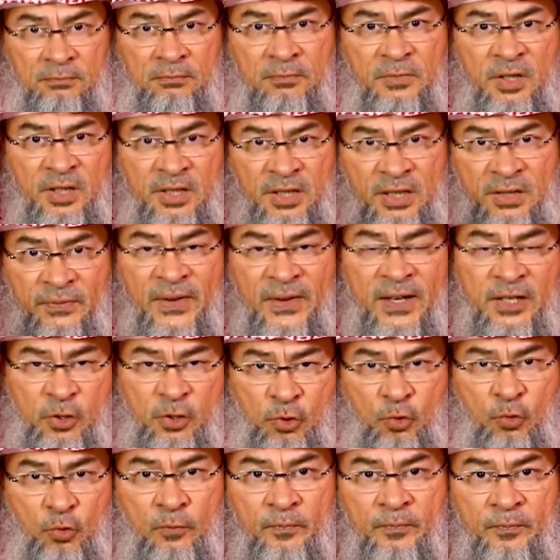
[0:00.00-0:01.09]
This is phase
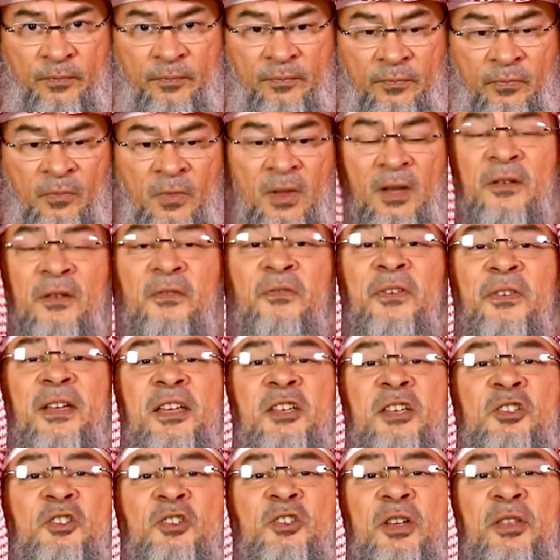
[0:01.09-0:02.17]
two.
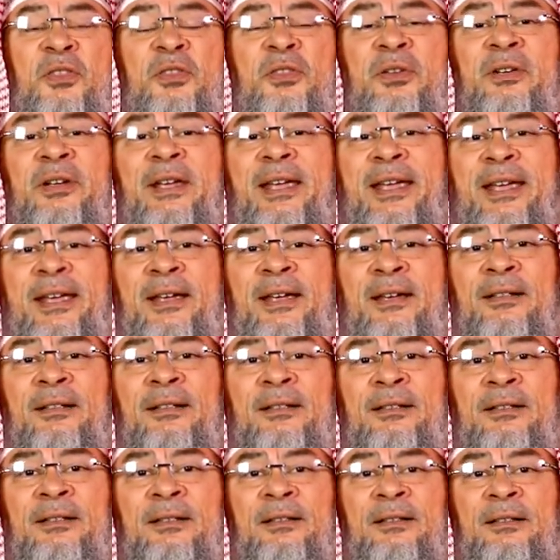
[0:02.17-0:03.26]
Phase three,
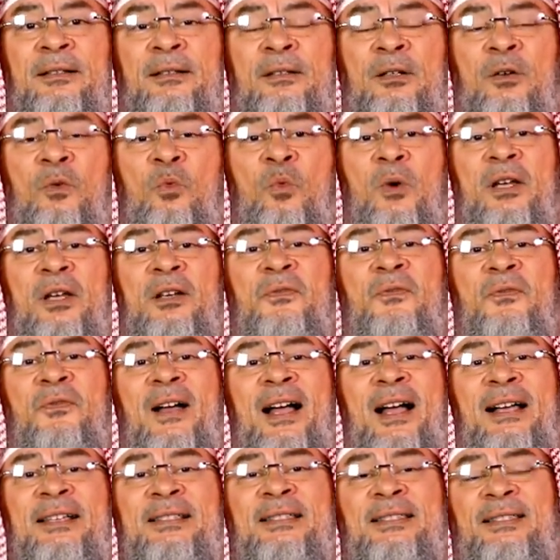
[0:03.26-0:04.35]
when
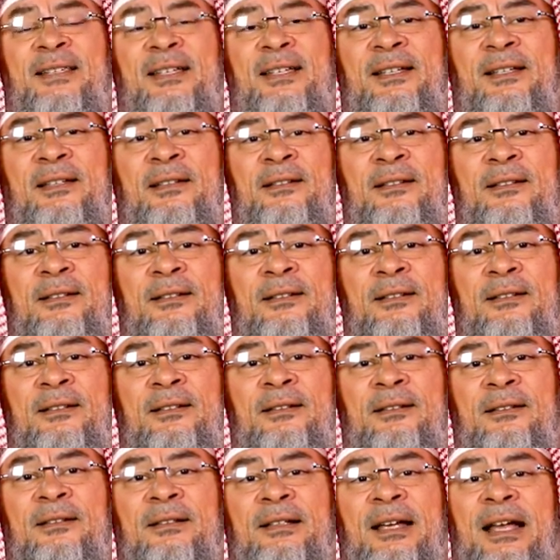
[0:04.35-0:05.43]
fasting
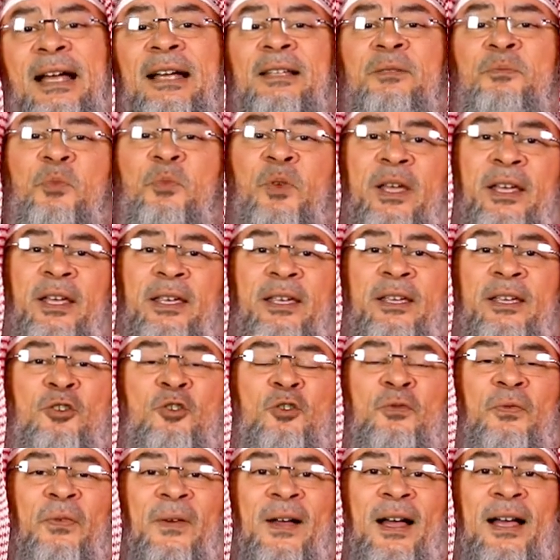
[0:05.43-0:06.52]
and breaking
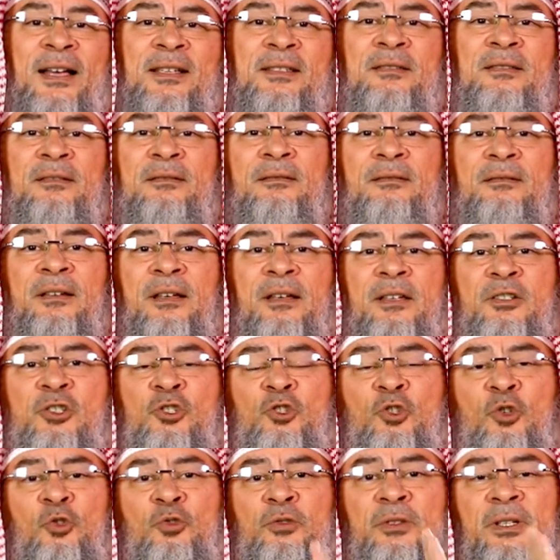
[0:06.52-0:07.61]
your fast is
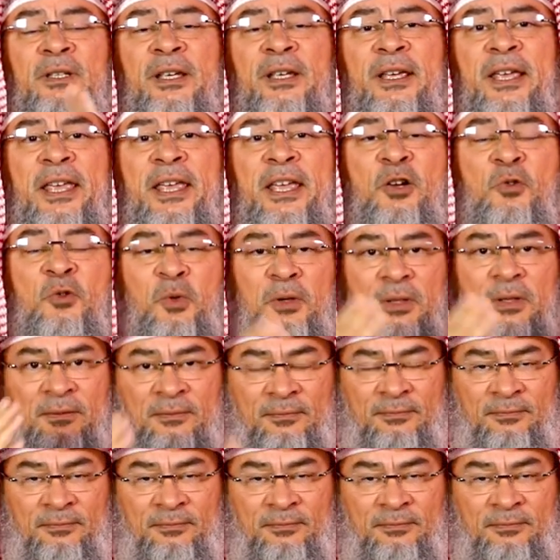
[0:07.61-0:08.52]
totally equal.